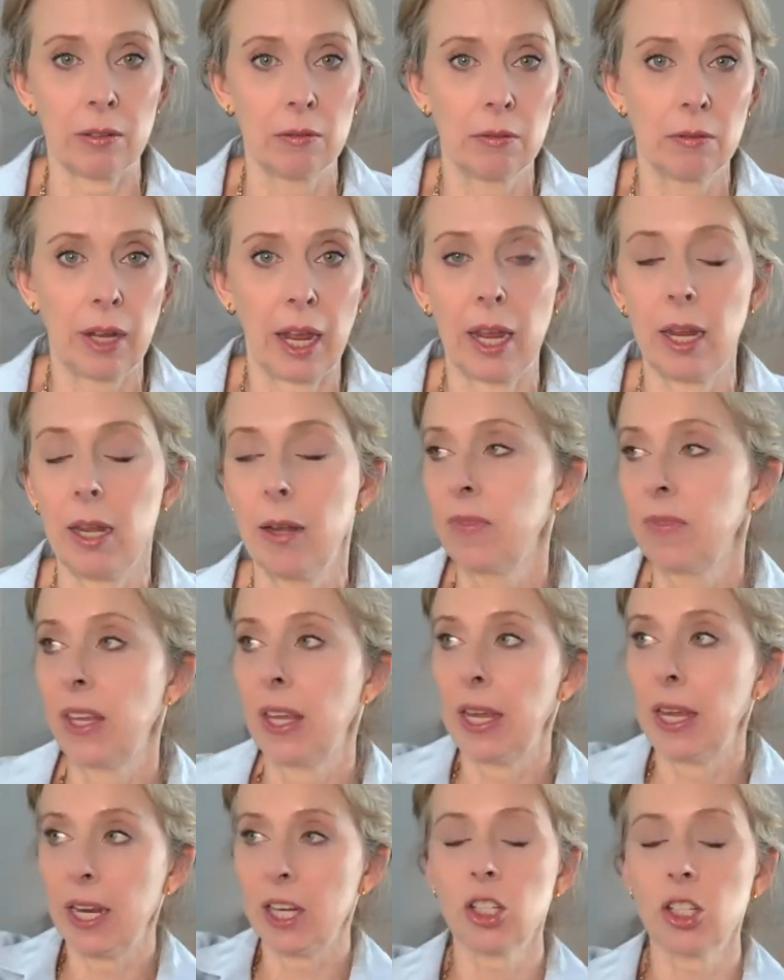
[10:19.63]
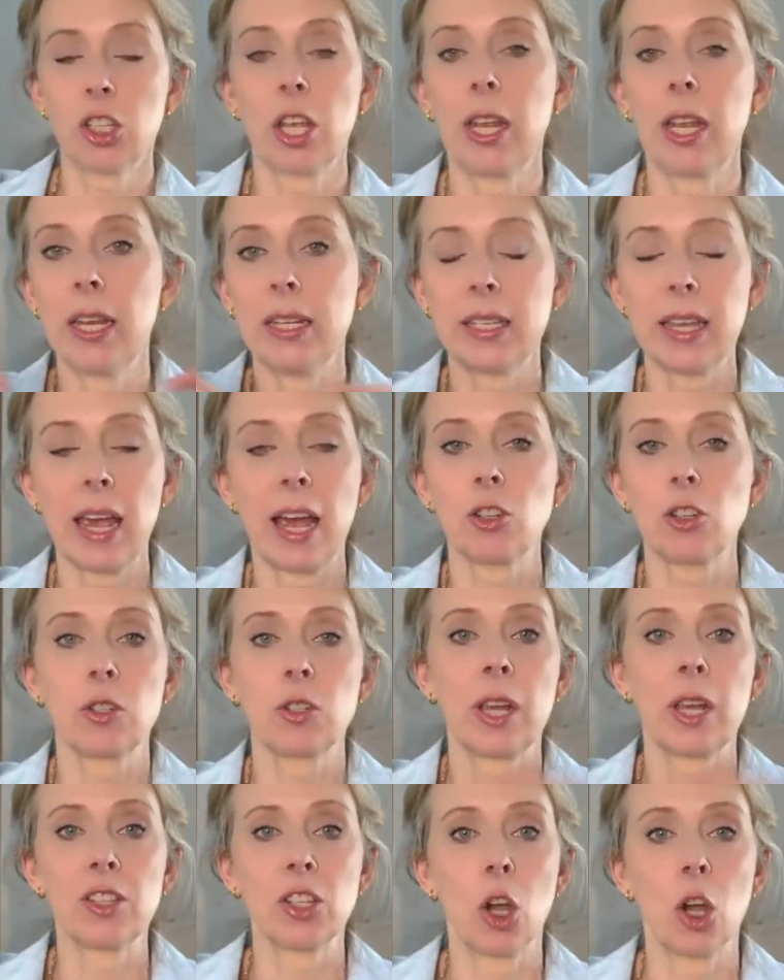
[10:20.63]
Okay. He's
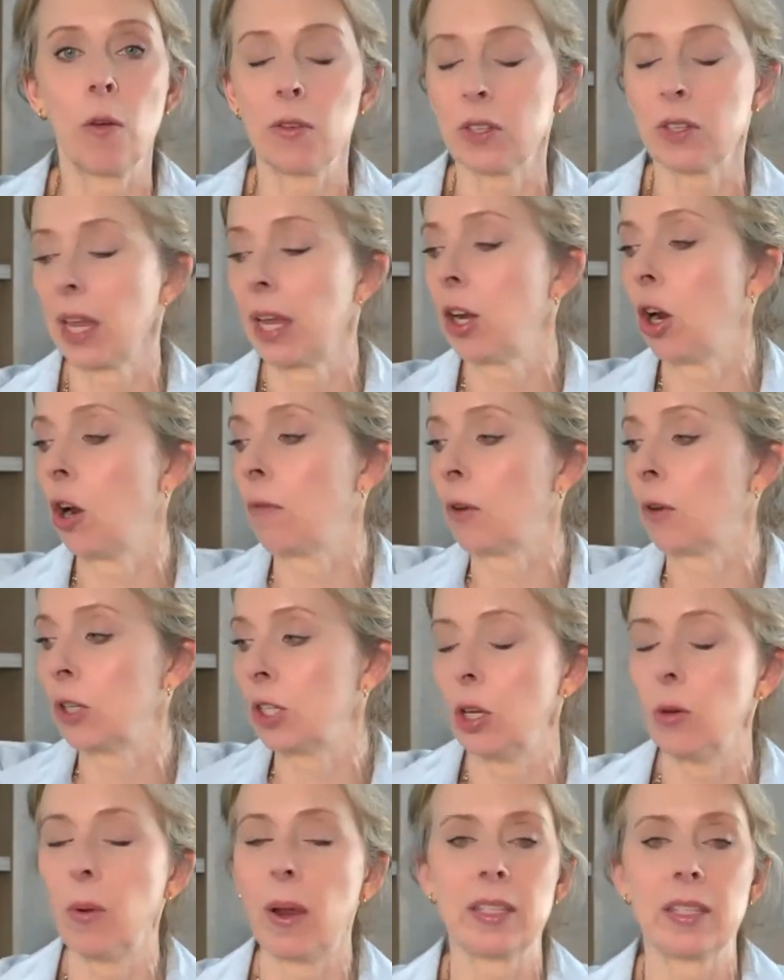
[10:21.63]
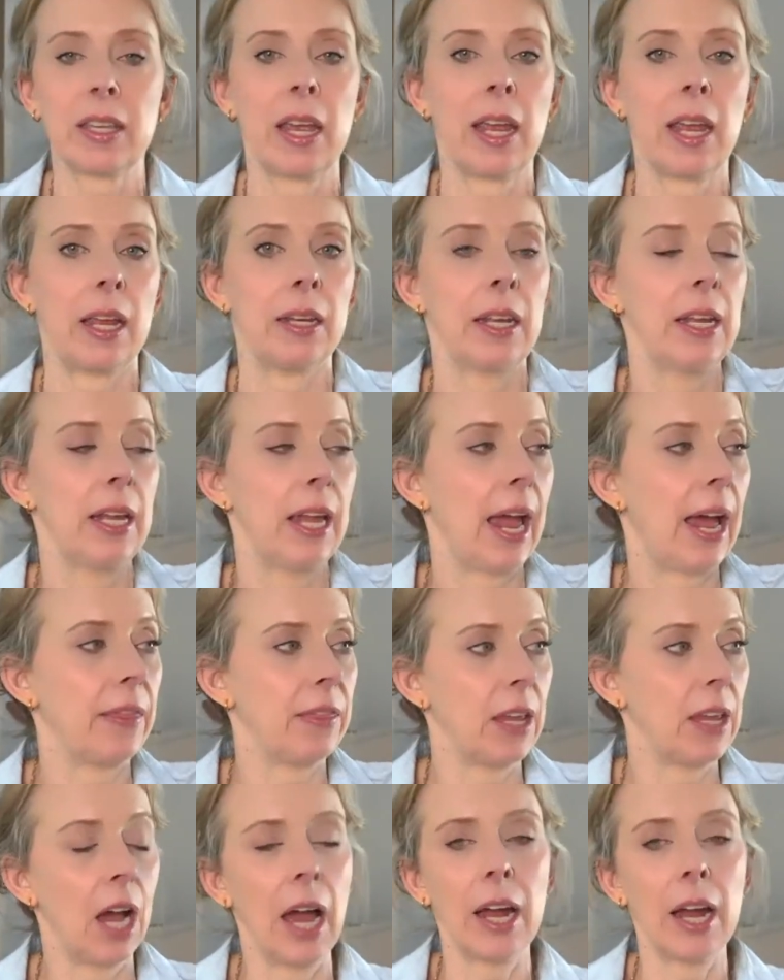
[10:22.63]
exercising oversight over USAID
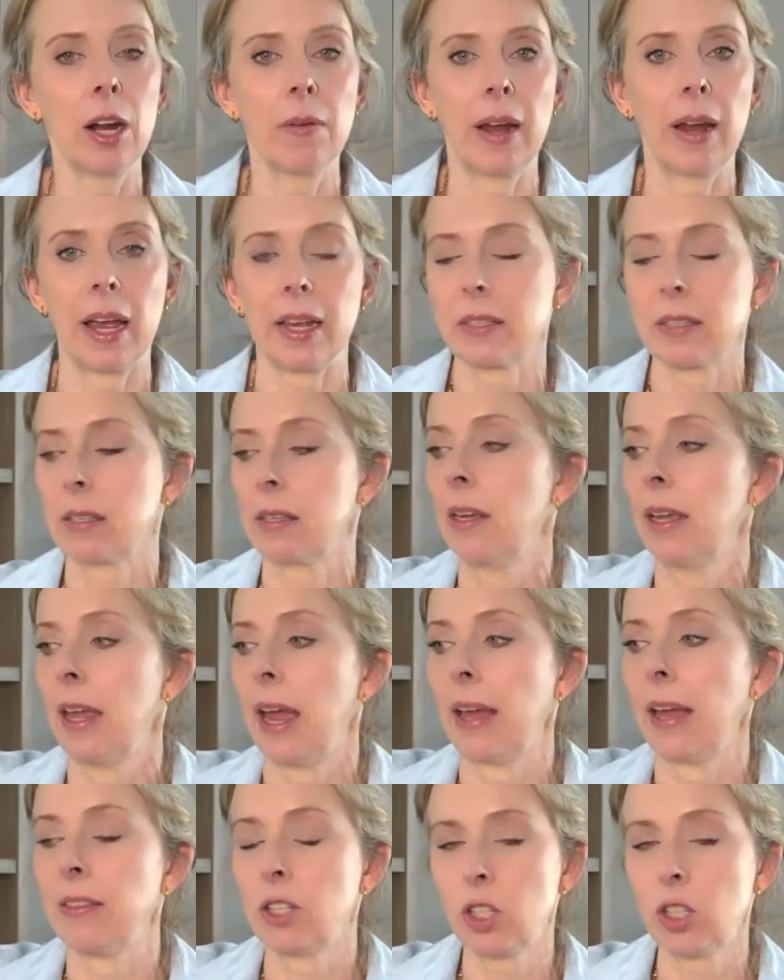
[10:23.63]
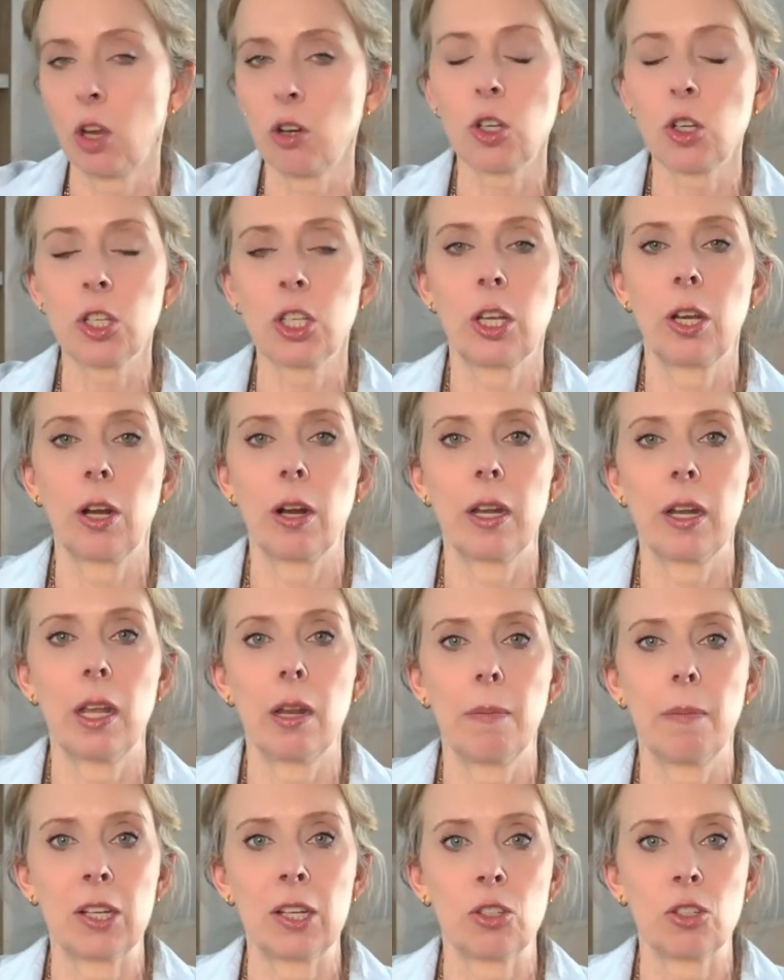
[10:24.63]
and the IRS and the Social Security
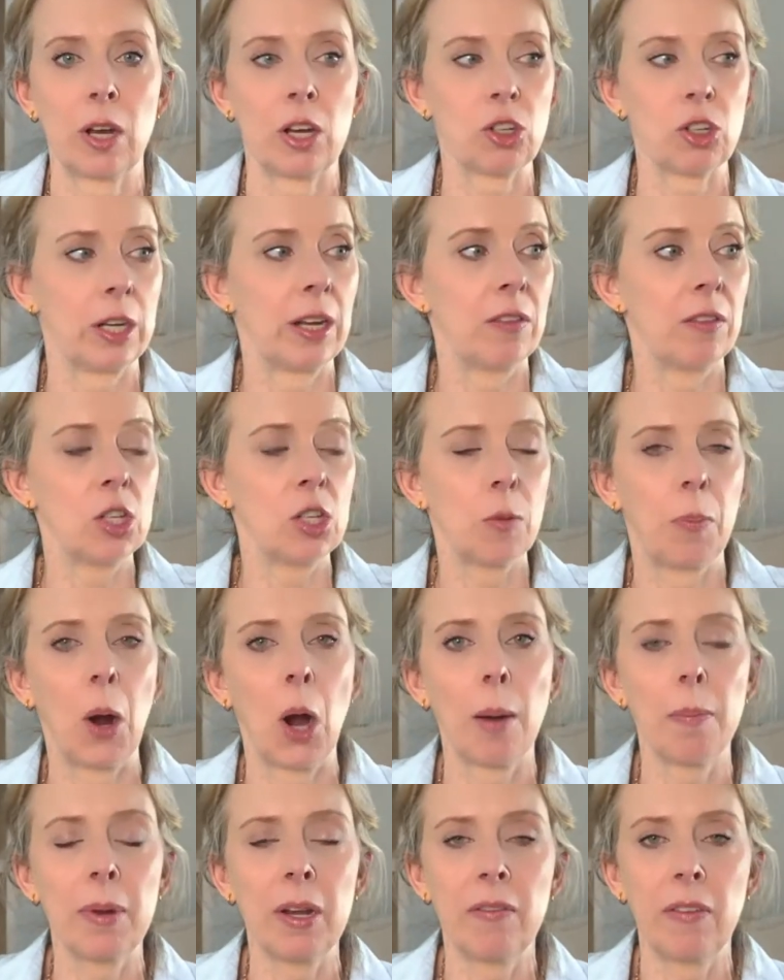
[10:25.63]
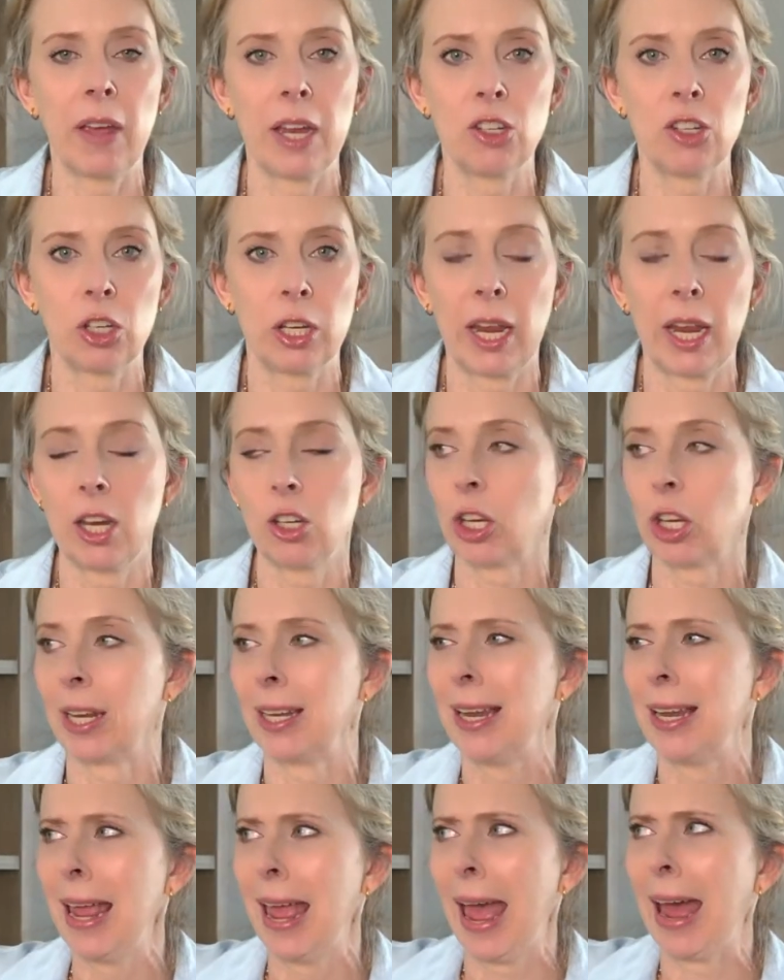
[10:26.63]
Administration and the Department of Education
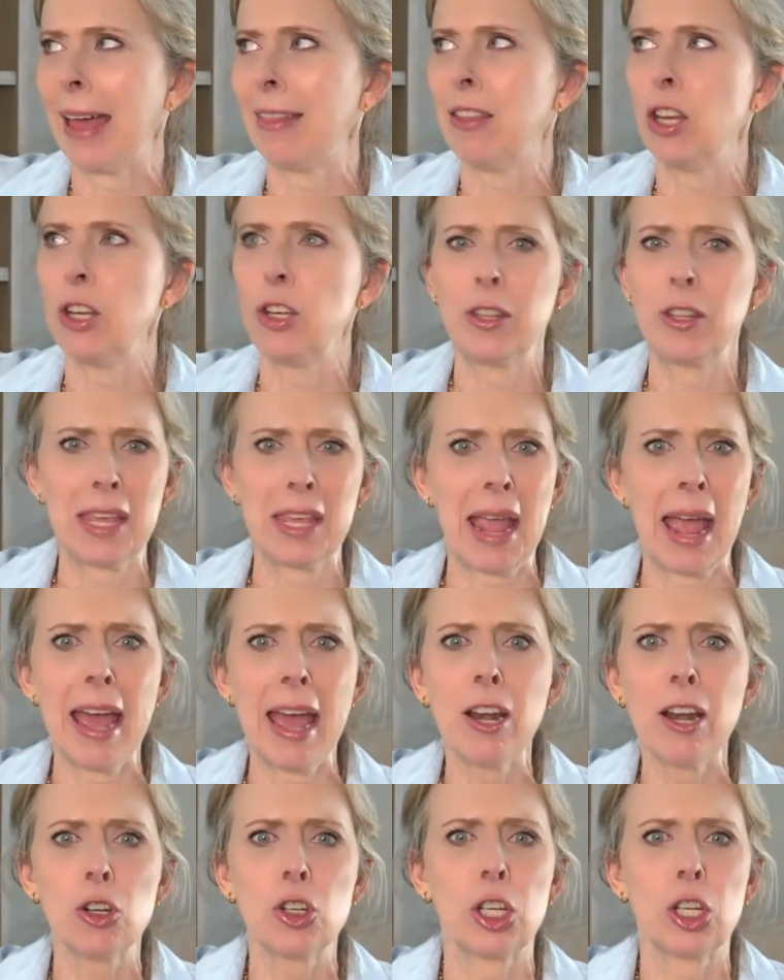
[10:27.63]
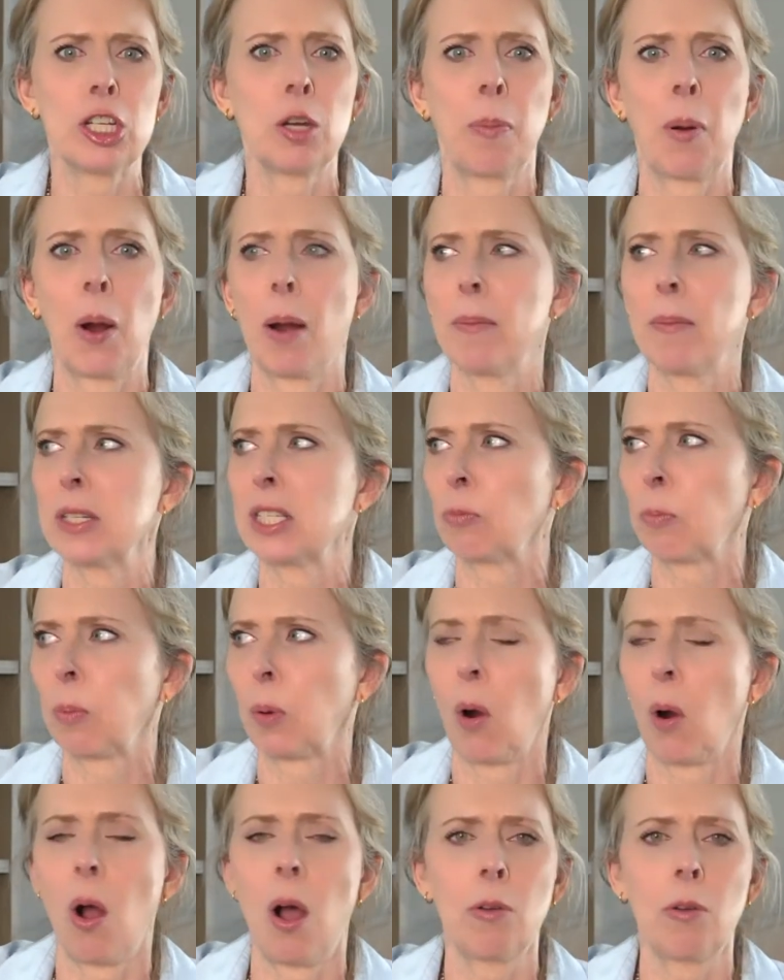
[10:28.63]
and the energy departments of
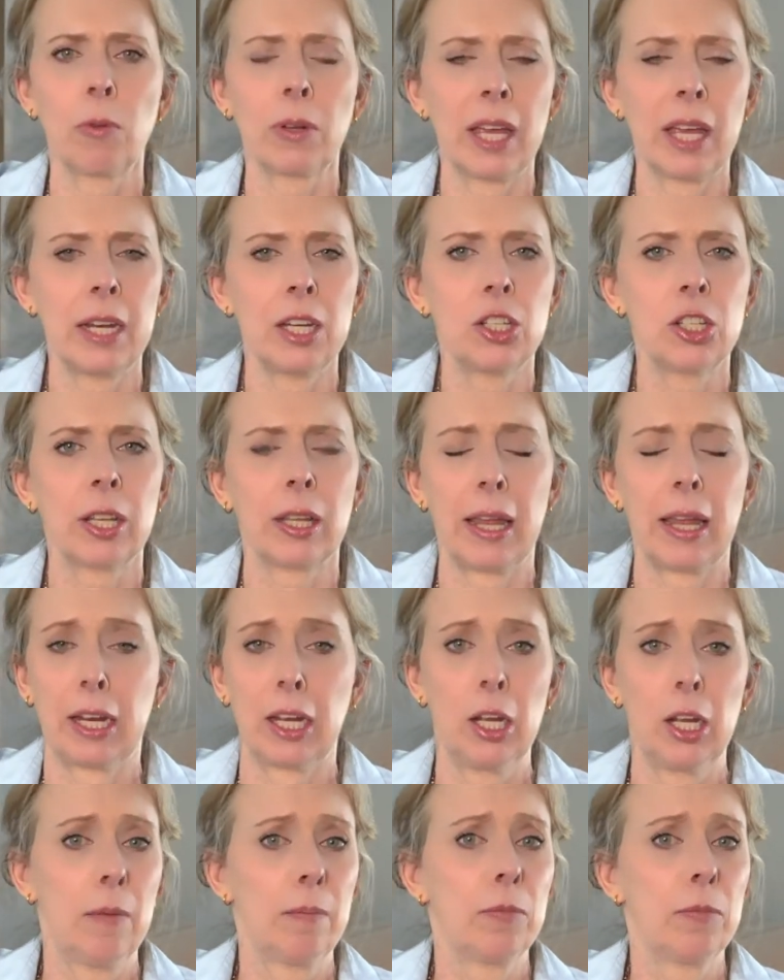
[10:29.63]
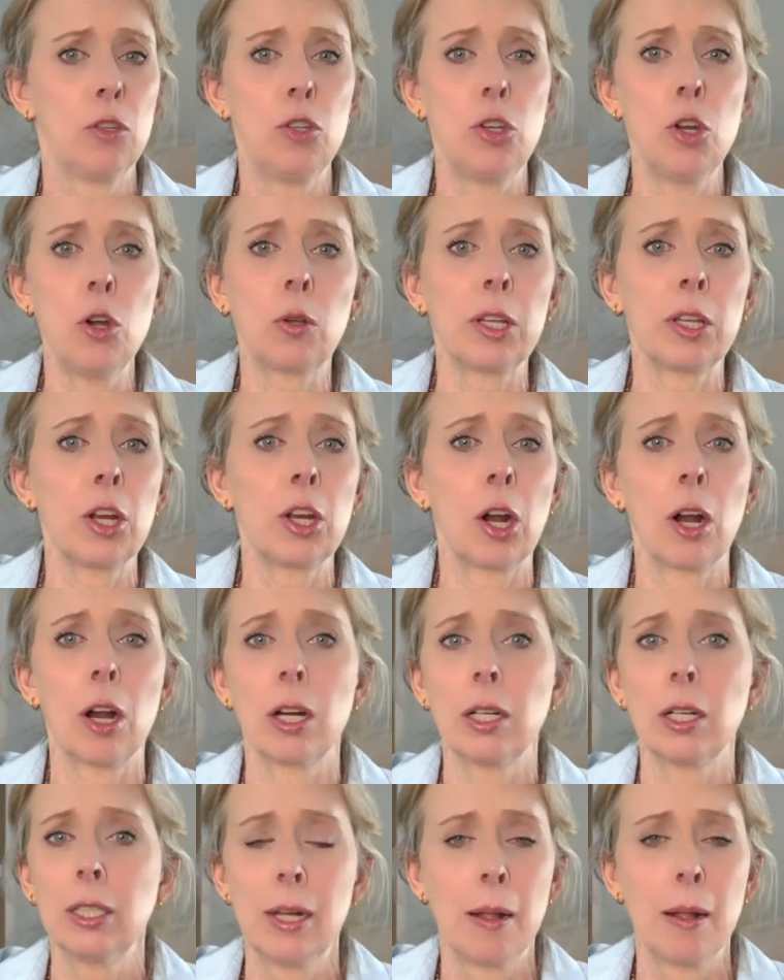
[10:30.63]
prong related to like
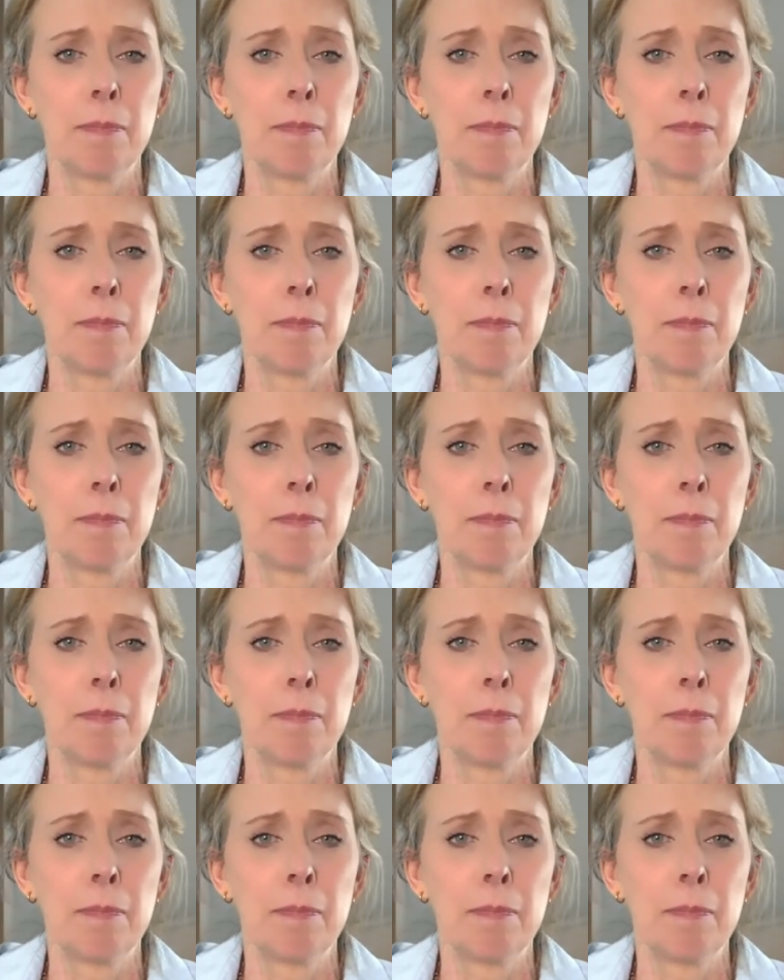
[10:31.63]
nuclear